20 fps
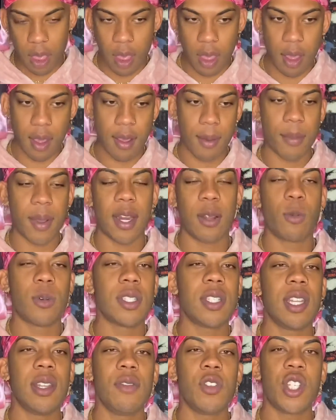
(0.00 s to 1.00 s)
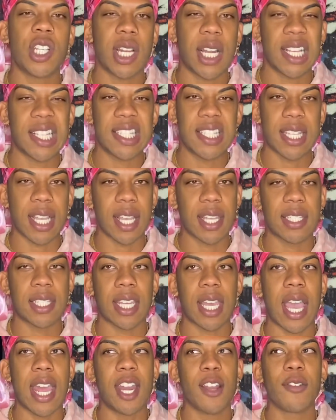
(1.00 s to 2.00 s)
But it wasn't even she like sex. Like
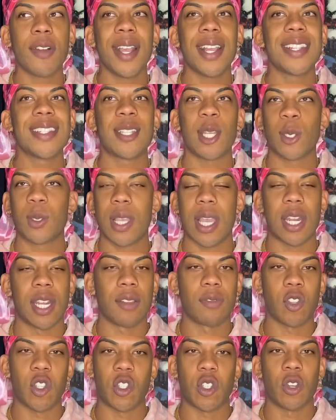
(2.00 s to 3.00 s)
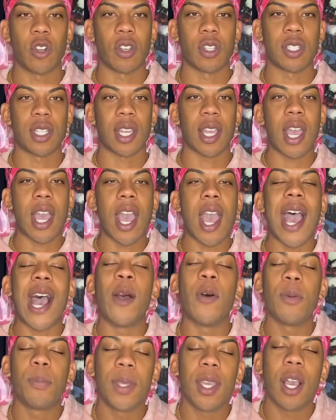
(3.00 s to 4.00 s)
I never had sex with any of these girls. Like I
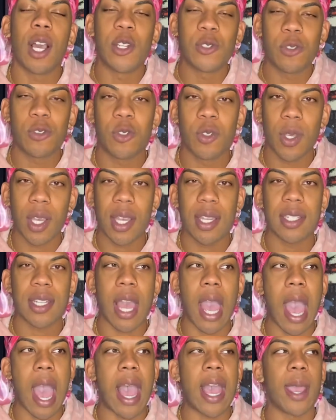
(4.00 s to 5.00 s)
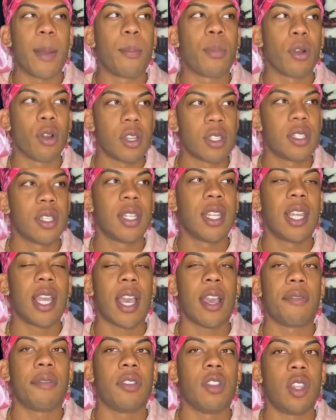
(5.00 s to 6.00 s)
would be honest with you guys, I personally
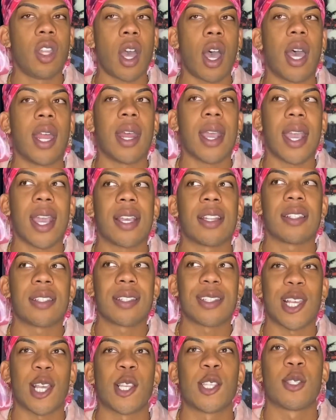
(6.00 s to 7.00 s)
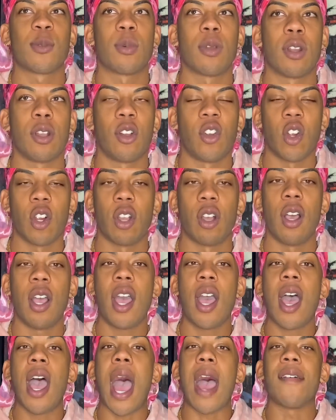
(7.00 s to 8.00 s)
have not had sex with a girl.
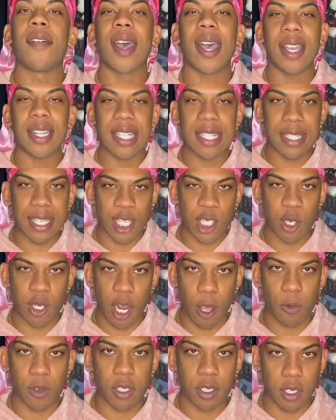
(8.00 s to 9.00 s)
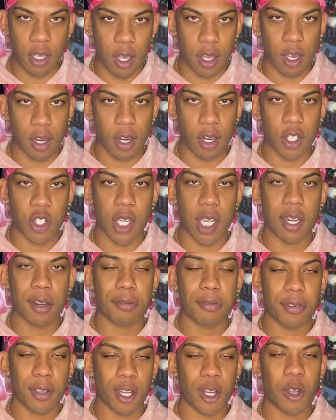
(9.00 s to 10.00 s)
I've had sex when I was younger trying to
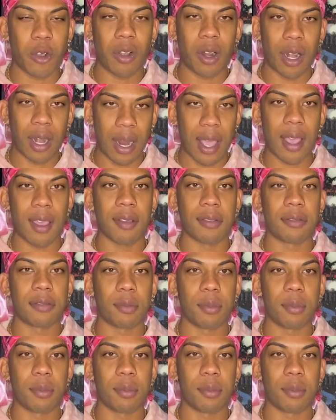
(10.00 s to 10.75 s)
figure out life.